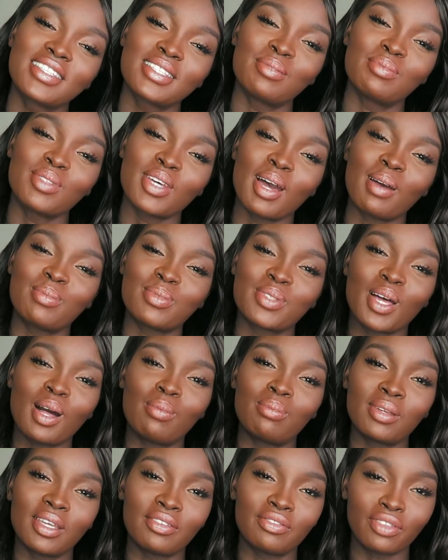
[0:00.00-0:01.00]
Sometimes
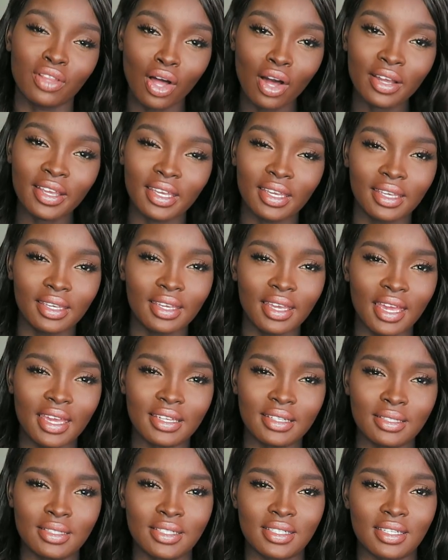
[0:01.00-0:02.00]
I'll be vlogging,
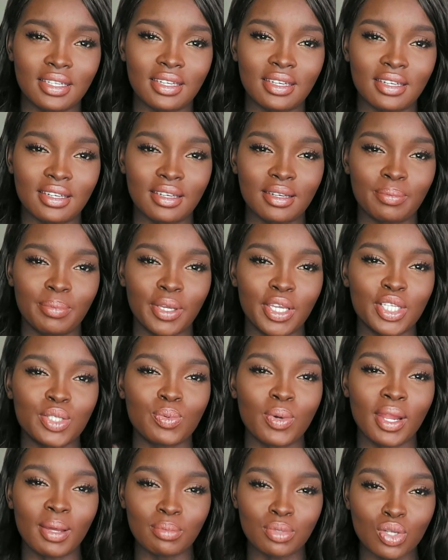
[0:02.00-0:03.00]
and because
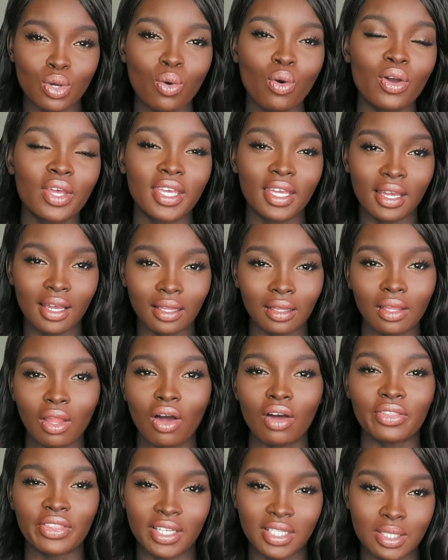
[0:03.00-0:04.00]
when I'm talking a
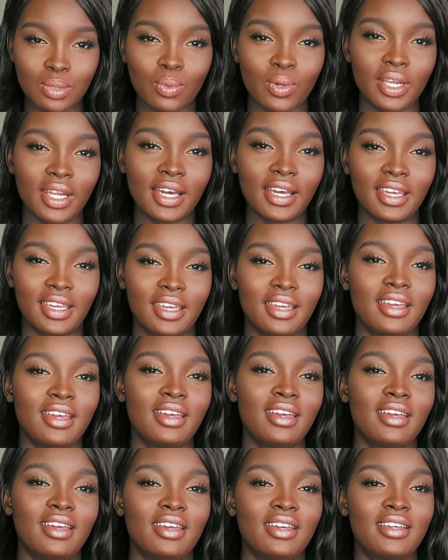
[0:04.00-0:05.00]
lot, that's when I
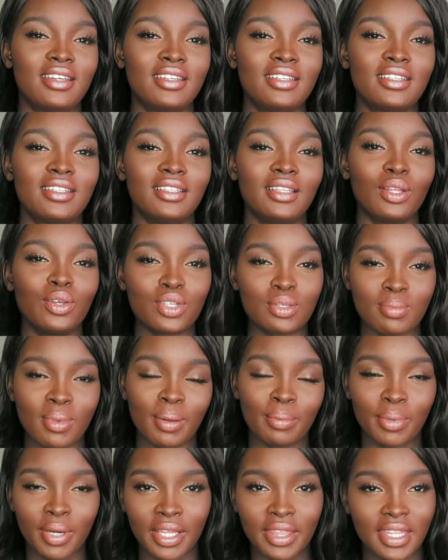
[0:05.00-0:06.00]
lose
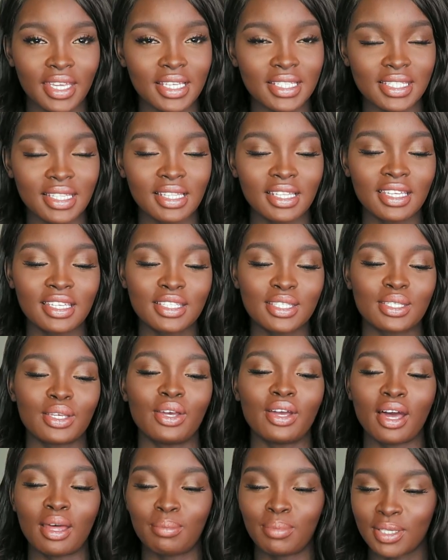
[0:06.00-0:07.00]
my breath easily. So
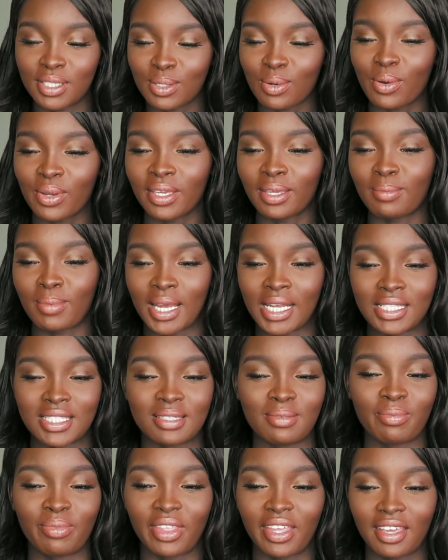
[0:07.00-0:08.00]
I'd be talking about
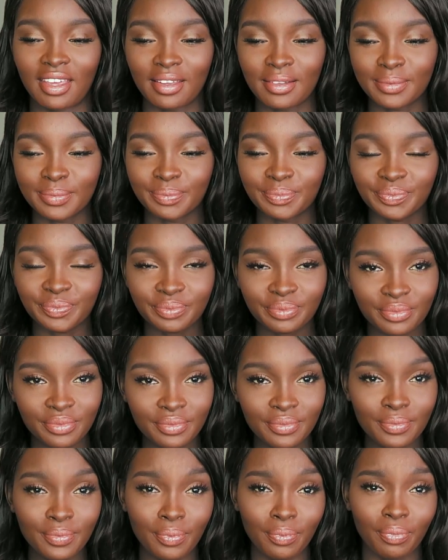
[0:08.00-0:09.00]
something
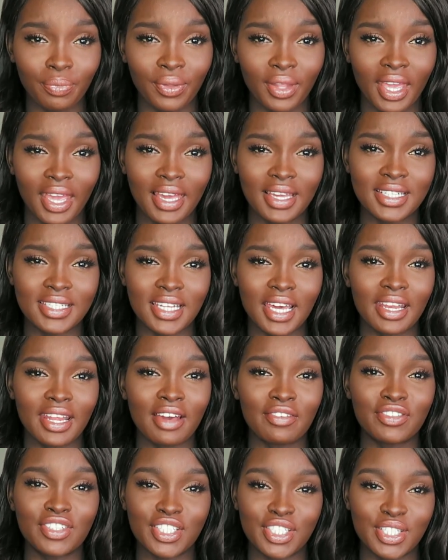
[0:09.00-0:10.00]
and I'd
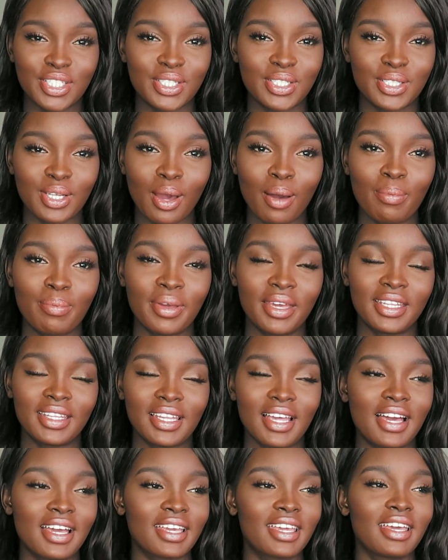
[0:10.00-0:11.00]
have to stop and
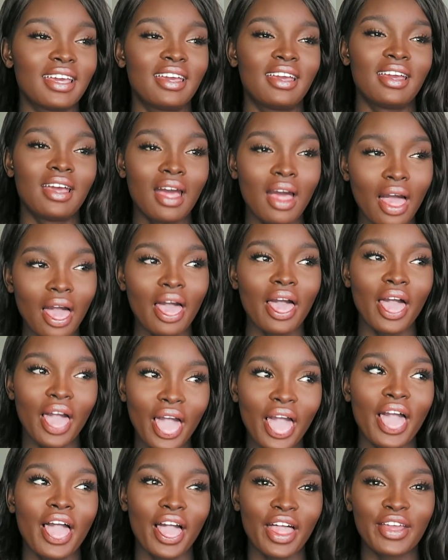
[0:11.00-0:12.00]
like
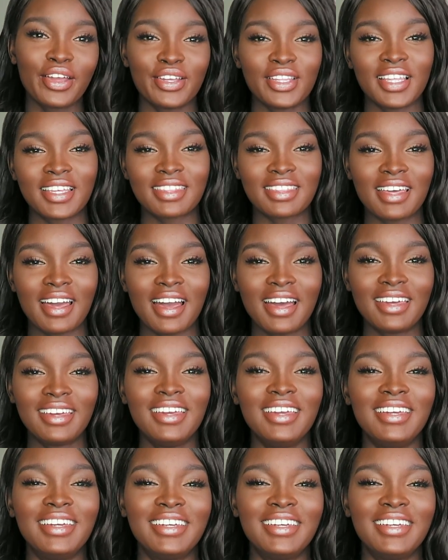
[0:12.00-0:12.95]
go like that